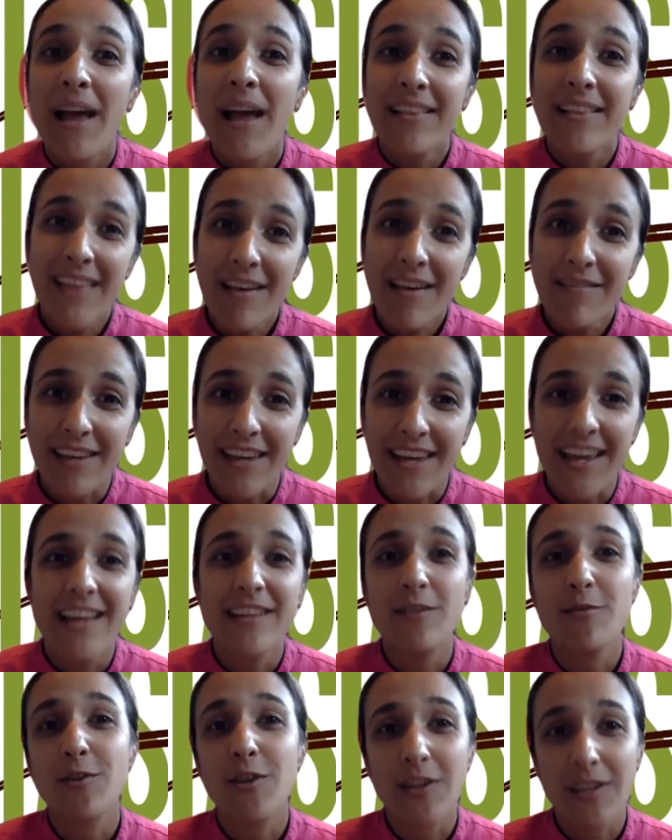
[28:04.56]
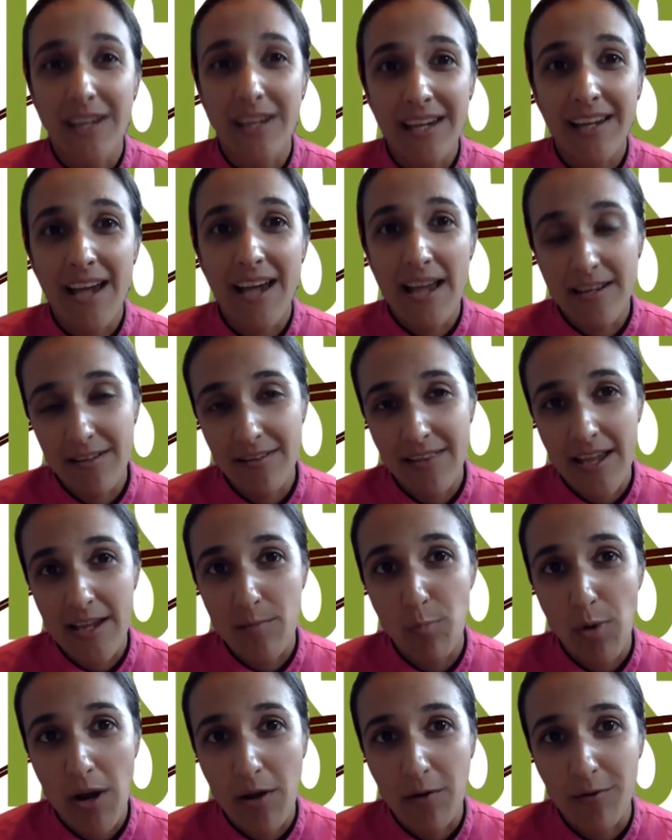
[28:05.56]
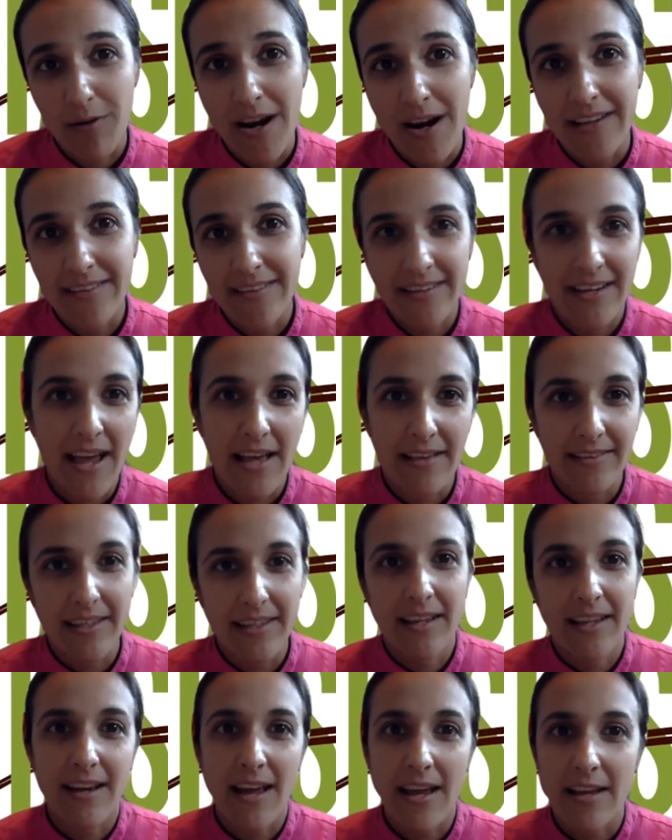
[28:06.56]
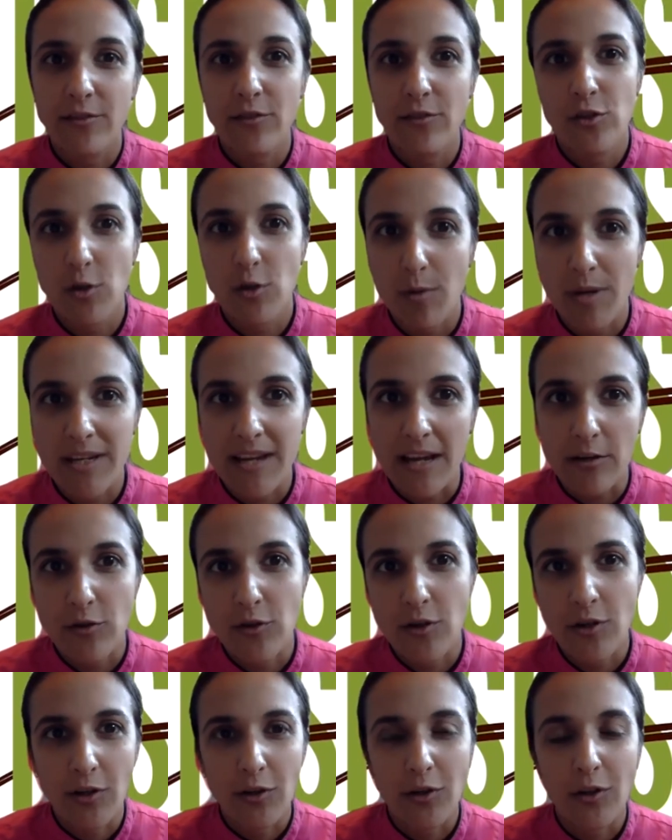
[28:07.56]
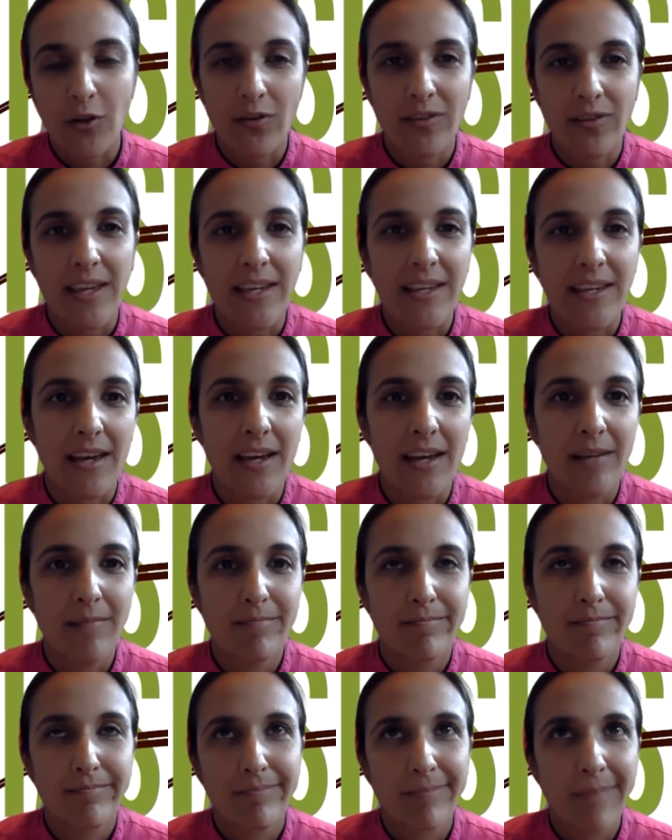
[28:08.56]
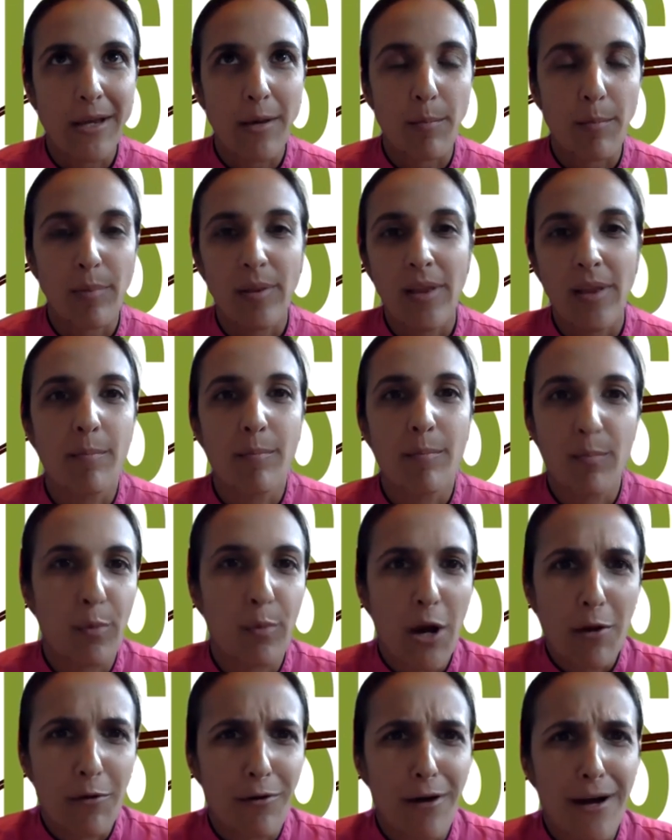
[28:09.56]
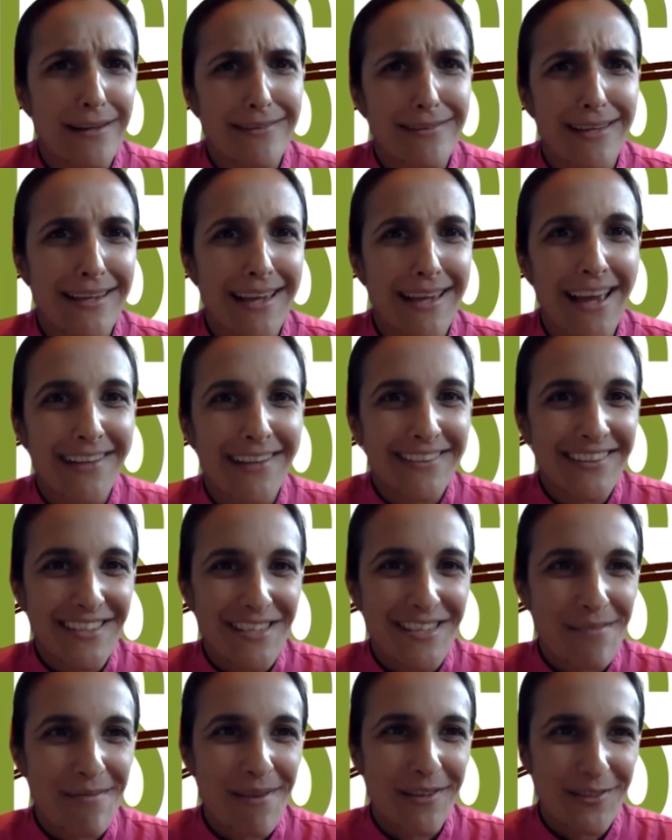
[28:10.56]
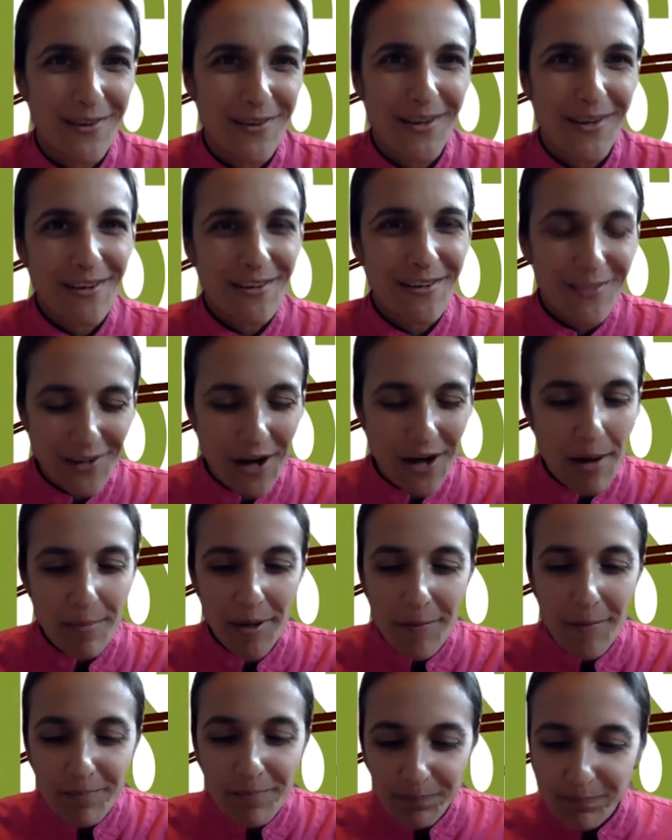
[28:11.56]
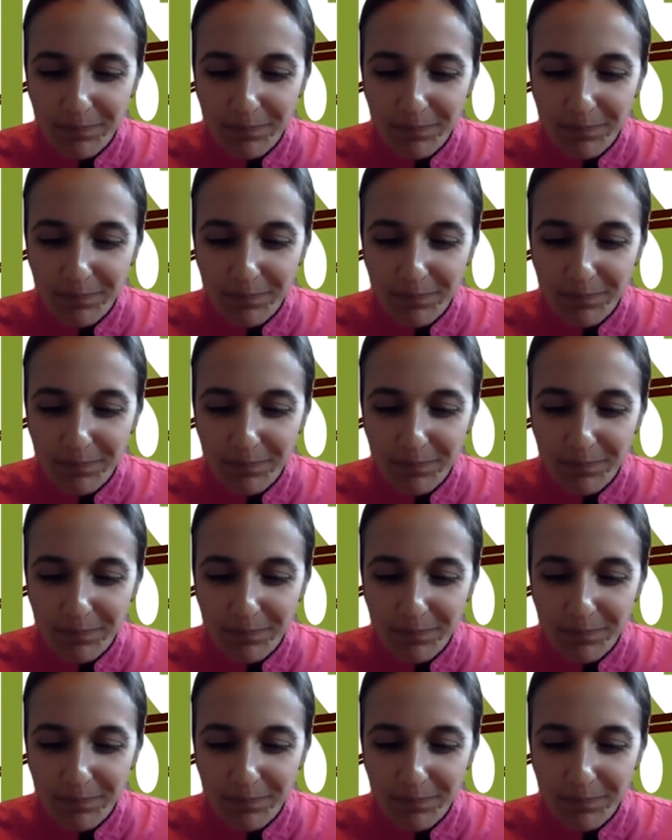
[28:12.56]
I love it. And you cook it kind of like brown rice, and it has like a nice chewy texture, and it looks like a like a plump brown rice, I guess, the best way to describe it.